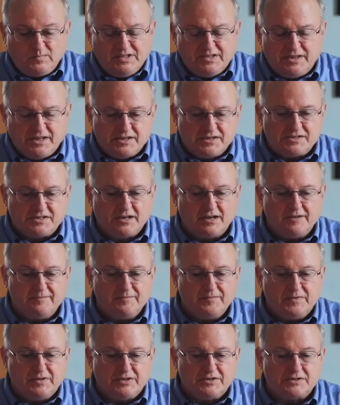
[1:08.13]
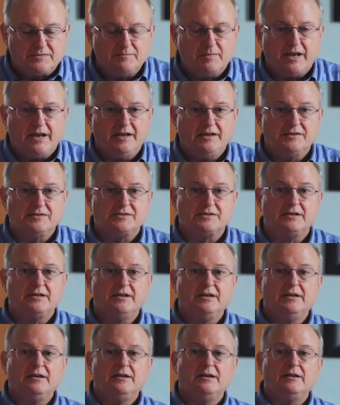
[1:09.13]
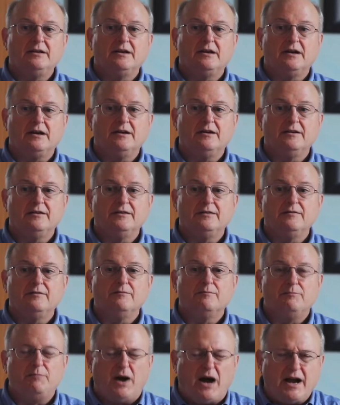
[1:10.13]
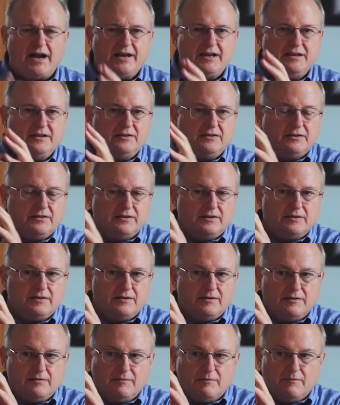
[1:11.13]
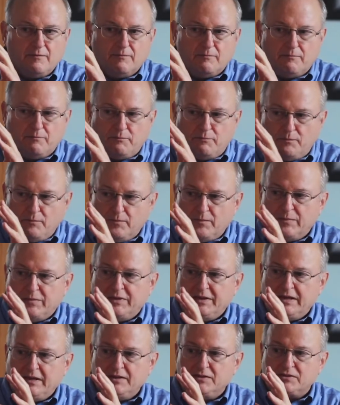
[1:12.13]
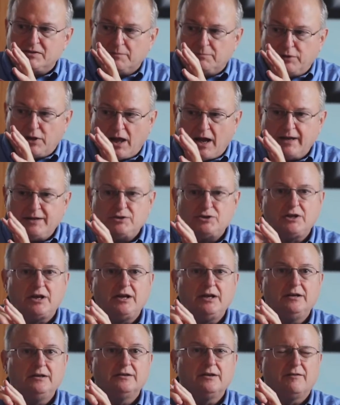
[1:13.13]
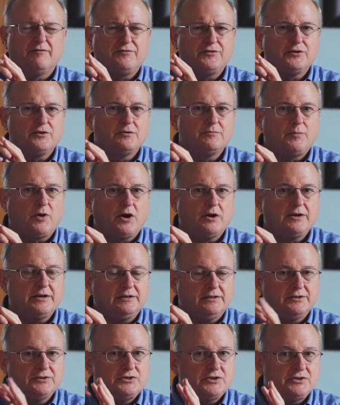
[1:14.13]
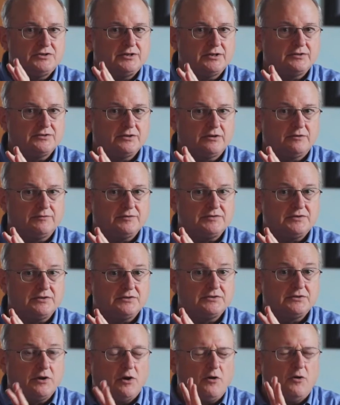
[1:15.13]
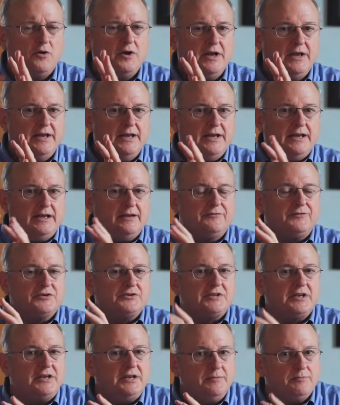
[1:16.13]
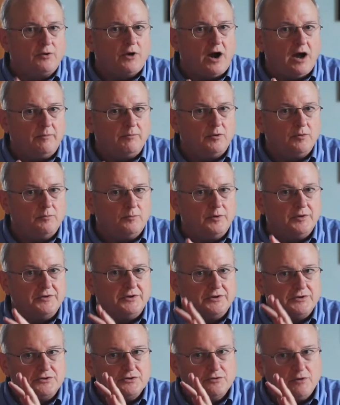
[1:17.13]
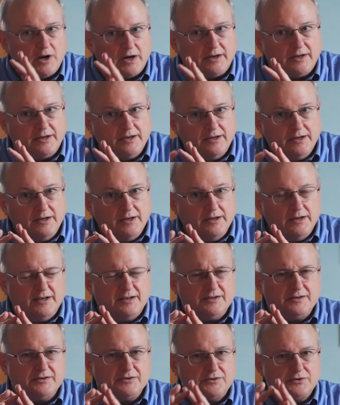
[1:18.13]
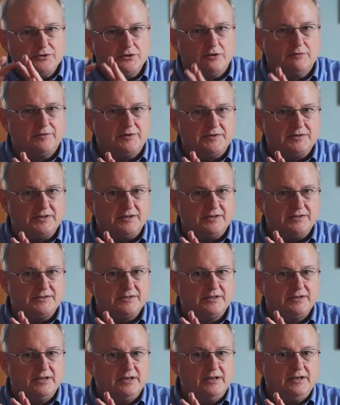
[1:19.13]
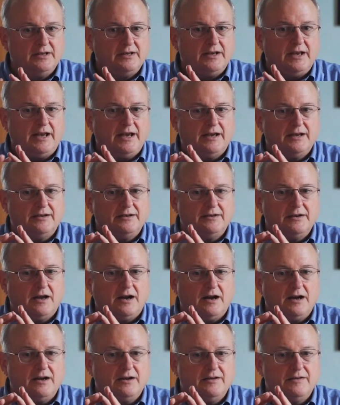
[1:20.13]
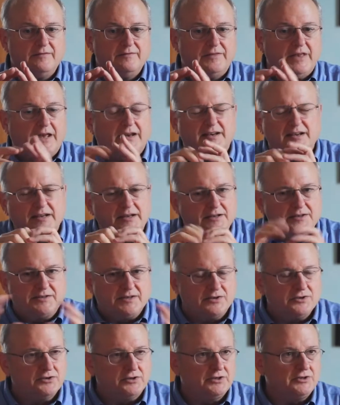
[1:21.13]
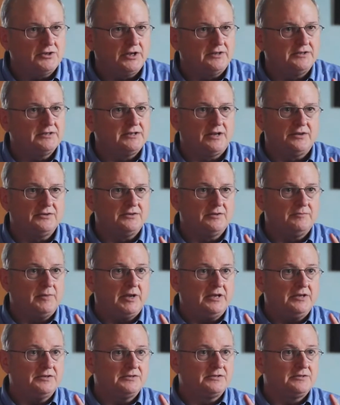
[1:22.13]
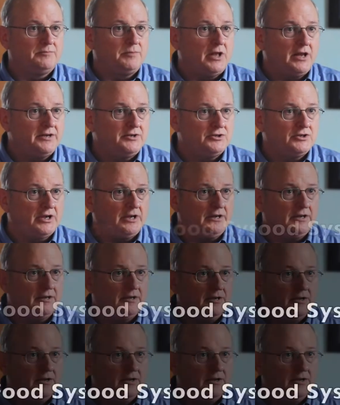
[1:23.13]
this maize by the supply chain of third-party logistics services. So if there's any problem with the truck services, and then it essentially shuts down the maize supply chain.